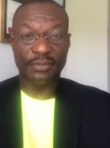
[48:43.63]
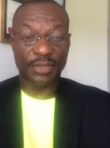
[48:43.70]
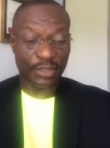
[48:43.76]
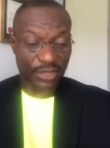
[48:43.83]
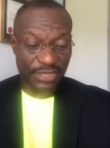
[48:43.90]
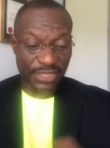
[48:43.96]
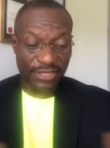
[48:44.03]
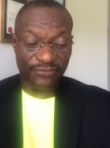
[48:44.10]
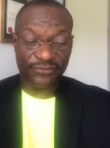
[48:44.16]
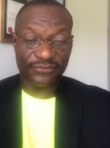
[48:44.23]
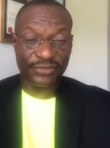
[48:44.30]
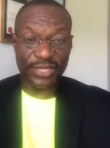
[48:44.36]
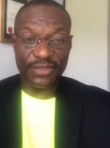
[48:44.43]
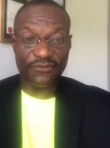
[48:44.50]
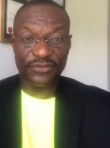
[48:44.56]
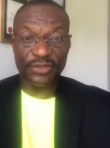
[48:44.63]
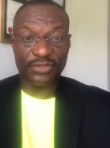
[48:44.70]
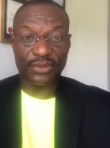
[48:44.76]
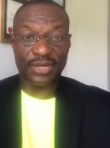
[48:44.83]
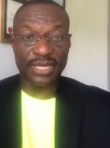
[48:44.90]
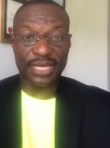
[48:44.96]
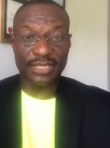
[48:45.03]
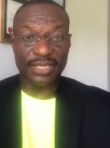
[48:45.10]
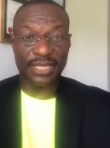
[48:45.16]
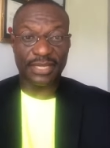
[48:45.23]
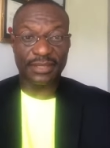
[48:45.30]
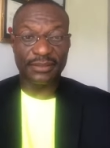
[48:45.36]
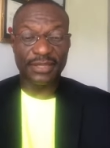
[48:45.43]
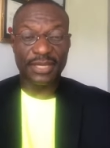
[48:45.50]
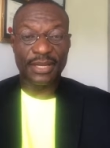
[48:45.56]
Because if, if he thought that
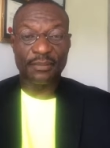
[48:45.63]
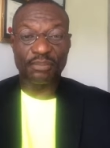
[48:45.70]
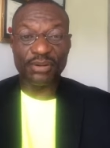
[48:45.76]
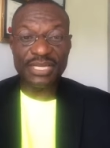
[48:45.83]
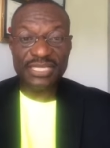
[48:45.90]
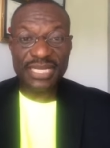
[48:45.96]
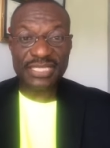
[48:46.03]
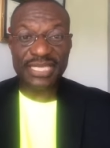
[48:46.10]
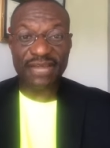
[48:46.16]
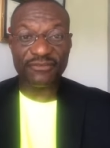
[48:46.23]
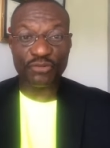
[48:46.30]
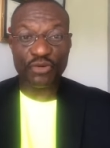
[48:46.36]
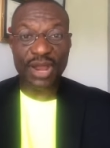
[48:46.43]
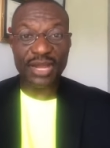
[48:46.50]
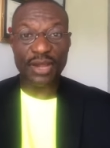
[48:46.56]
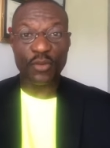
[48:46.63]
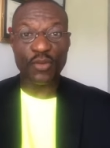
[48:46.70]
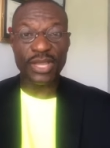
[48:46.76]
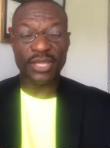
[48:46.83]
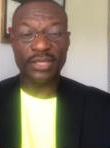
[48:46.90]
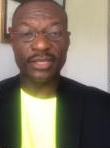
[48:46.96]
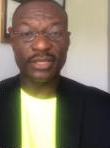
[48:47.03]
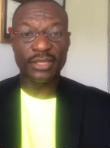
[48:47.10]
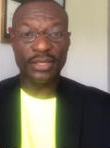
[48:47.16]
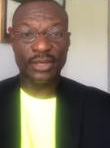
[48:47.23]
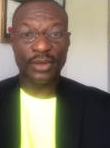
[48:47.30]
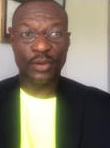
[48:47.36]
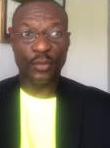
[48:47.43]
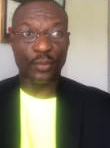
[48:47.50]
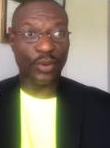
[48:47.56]
the prisoners have run away,
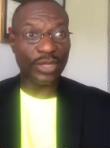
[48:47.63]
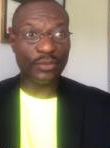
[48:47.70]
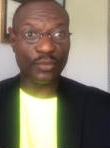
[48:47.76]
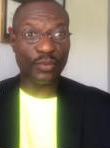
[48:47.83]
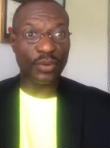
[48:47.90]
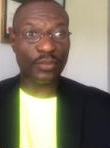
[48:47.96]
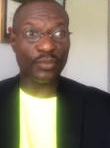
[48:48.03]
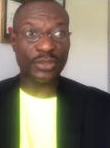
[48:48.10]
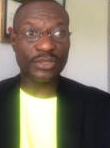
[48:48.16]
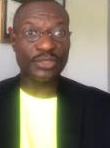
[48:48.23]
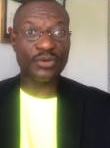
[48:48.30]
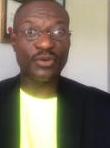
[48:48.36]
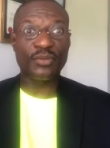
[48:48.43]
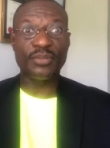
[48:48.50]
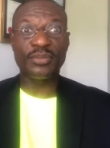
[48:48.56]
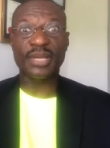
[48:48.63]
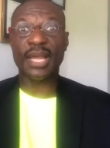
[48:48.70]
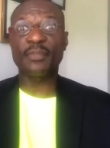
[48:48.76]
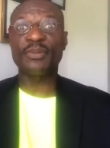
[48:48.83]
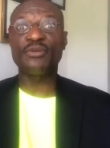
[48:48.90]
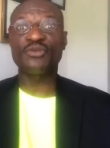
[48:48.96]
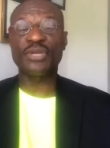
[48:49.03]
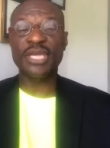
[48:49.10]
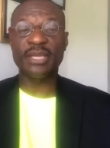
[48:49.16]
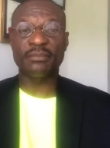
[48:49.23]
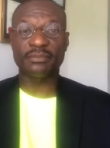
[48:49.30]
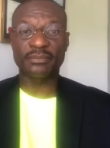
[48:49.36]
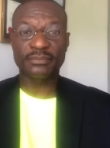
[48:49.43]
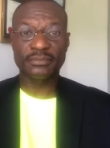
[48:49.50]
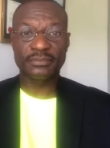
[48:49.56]
what, what what's going to be, happen to
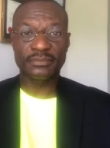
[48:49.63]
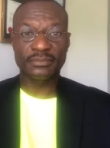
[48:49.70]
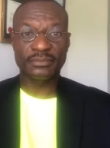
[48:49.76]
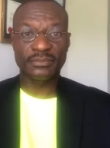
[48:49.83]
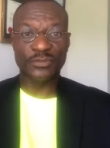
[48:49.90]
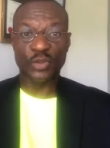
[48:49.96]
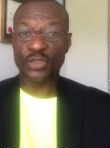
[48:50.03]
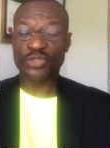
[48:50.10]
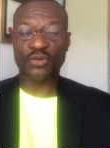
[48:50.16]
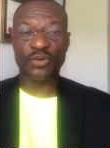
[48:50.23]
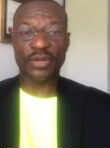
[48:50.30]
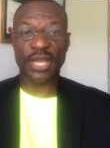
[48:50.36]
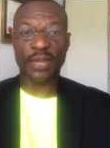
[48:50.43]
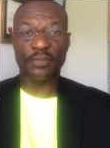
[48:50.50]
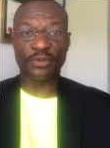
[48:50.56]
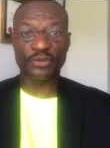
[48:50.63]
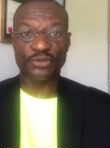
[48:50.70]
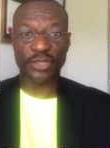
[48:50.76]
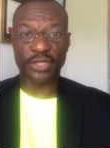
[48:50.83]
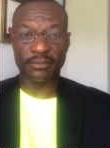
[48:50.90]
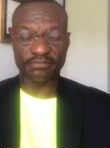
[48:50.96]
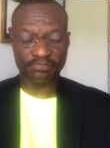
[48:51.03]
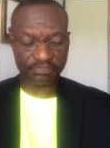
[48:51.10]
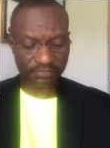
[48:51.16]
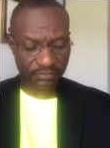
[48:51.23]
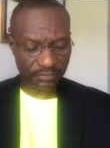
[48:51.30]
him? What's going to happen to him?